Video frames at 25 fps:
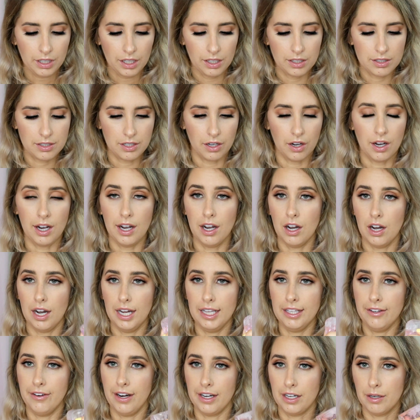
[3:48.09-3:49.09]
So I
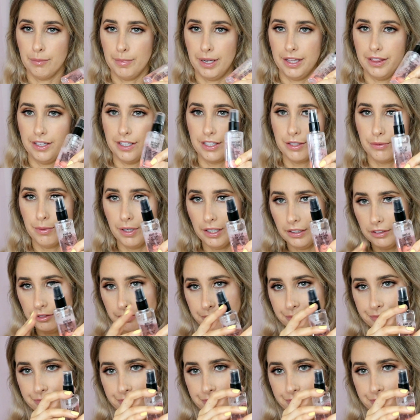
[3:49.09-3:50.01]
highly recommend this one